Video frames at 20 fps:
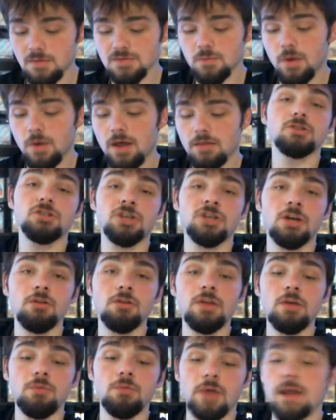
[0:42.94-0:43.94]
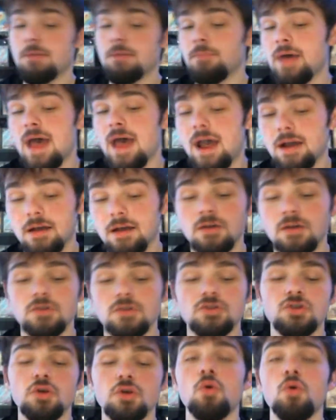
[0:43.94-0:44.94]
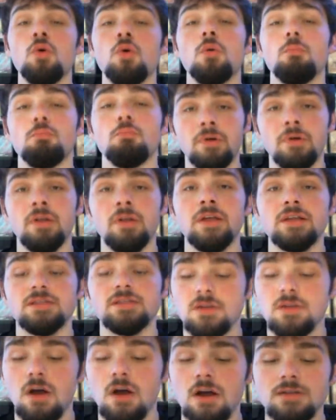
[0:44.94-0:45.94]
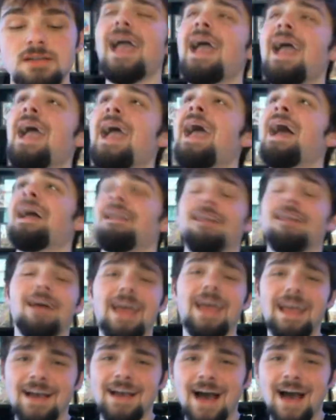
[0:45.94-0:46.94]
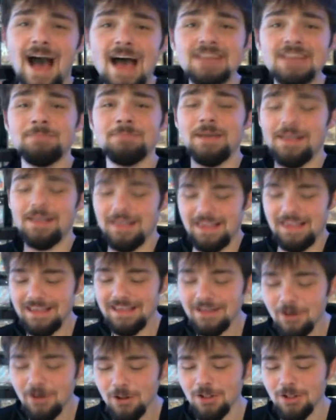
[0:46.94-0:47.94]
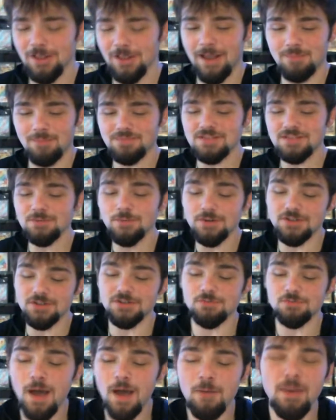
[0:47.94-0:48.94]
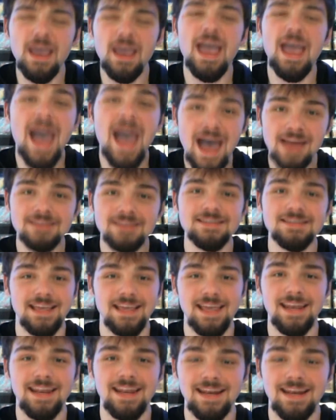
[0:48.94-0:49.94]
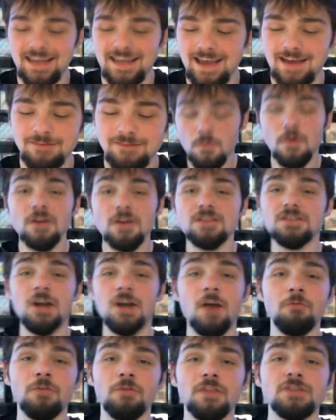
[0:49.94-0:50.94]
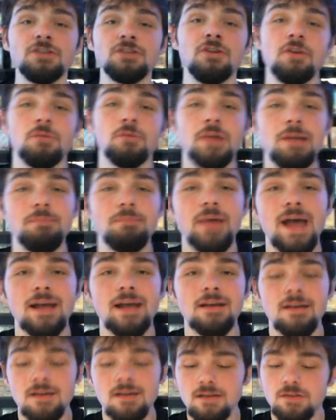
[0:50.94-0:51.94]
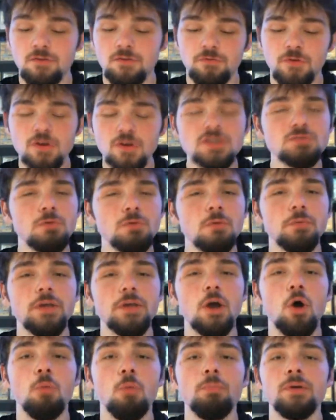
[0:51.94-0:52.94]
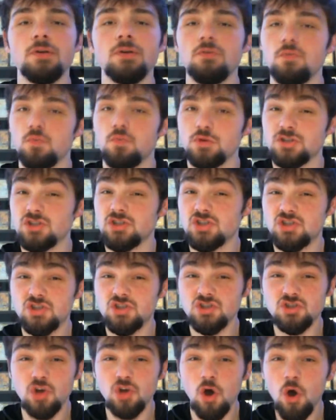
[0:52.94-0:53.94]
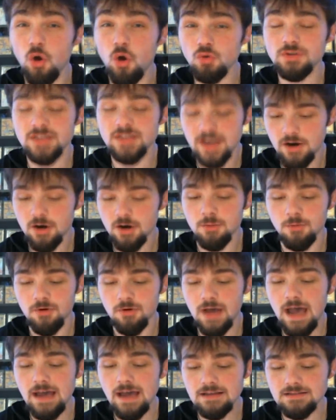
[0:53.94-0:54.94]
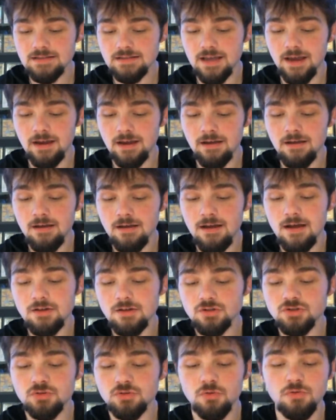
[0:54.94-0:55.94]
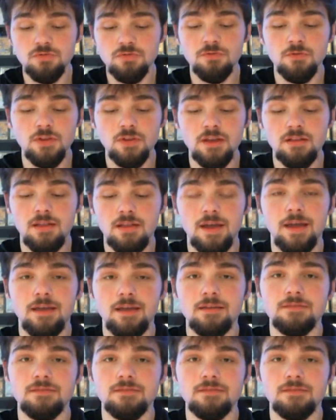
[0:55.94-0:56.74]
with Chilling Reign Pack, two Brilliant Stars, and a Cosmic Eclipse, which is why we had to get it again. We're gonna start off with the Chilling Reign Pack. The first one we opened was so terrible, guys. Like, truthfully, like,